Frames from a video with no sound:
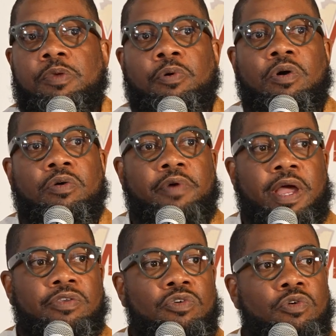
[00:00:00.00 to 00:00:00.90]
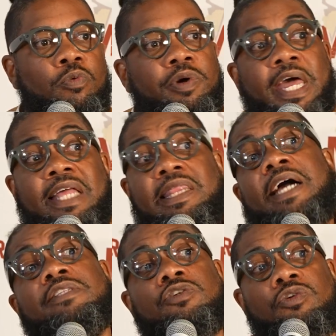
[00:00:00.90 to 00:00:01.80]
people around you who will not
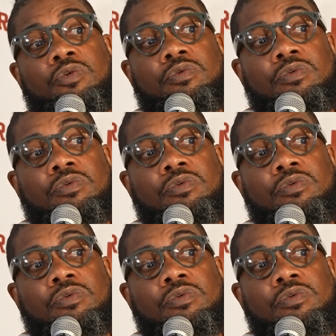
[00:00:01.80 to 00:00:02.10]
lie to you.